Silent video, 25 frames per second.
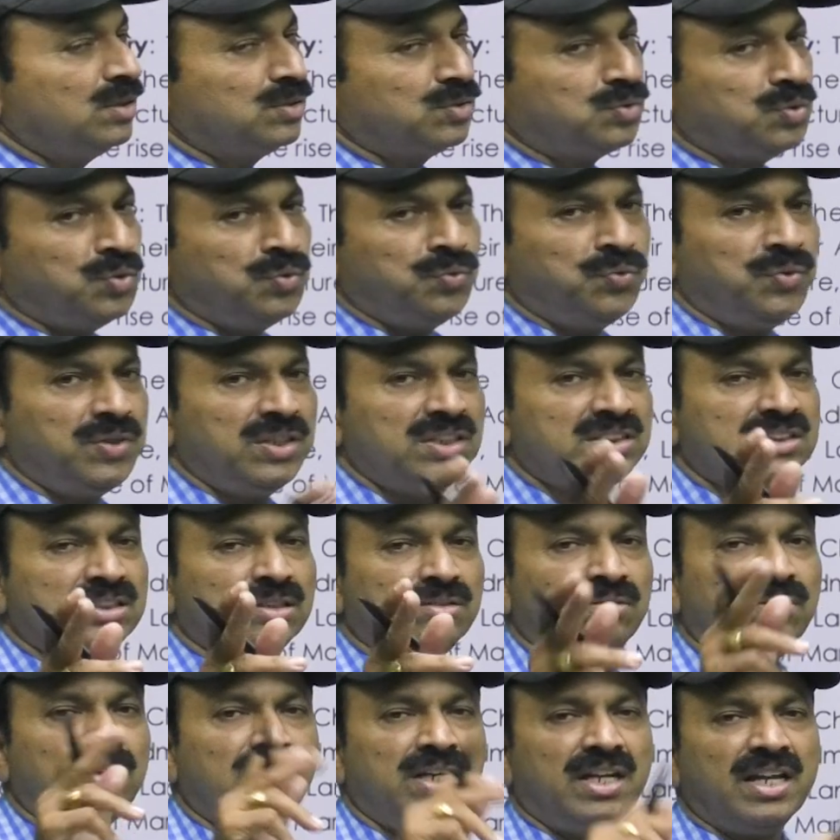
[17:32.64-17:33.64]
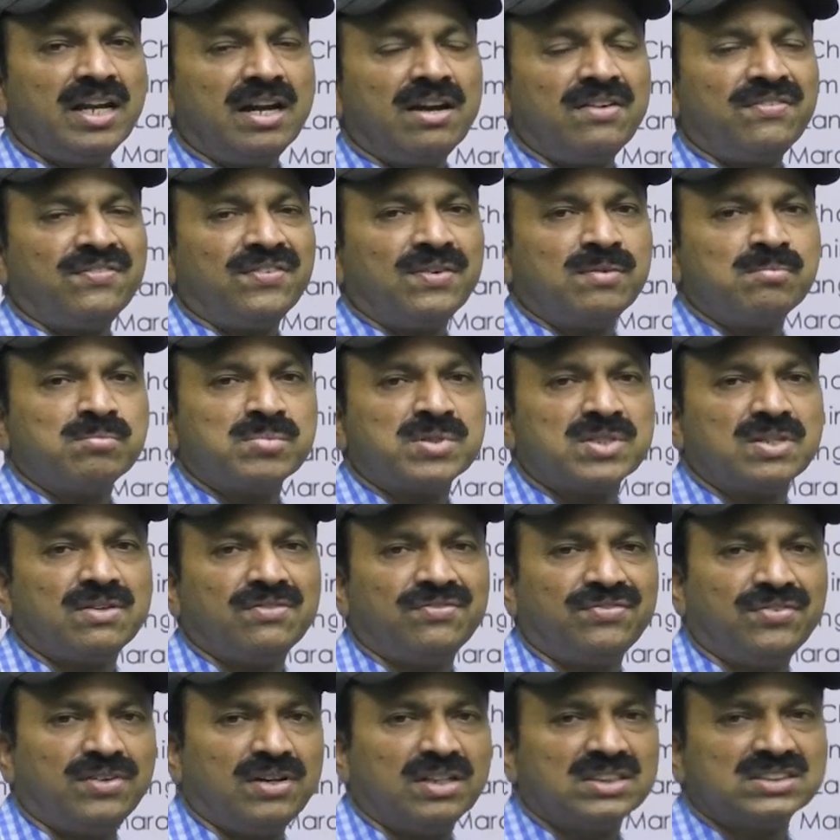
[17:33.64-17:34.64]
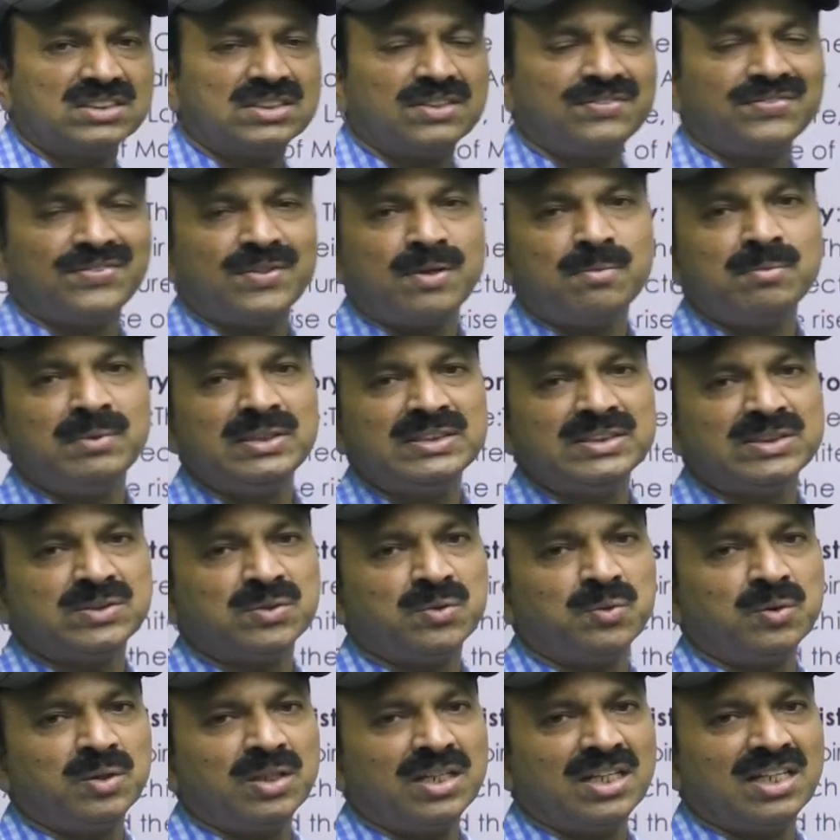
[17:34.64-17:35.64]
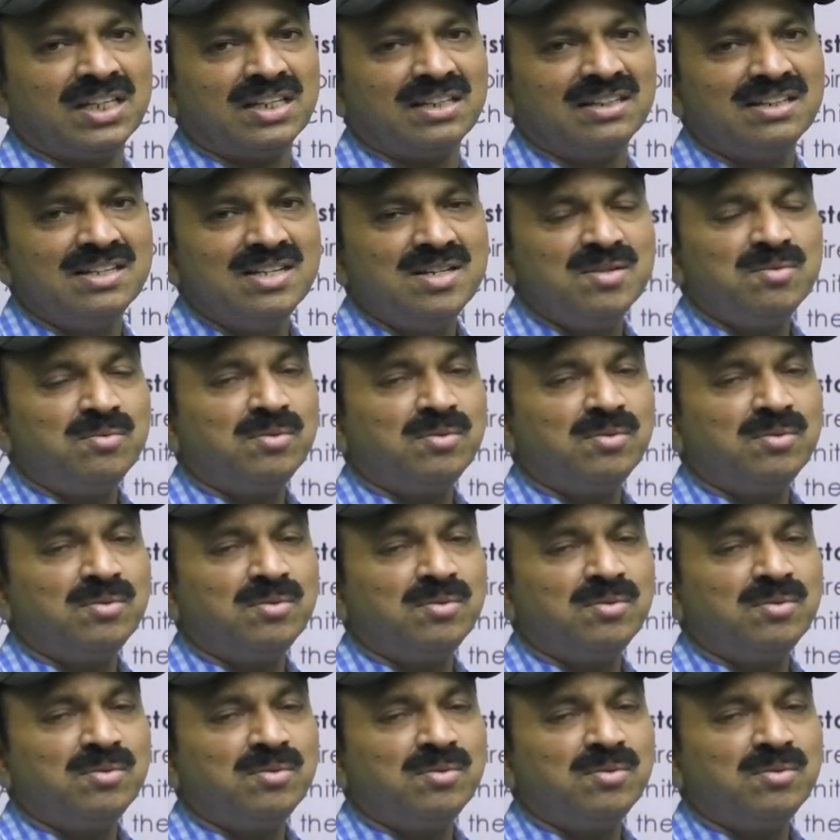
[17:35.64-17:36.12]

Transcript: Sufi is a word derived from Safa. Safa means holy.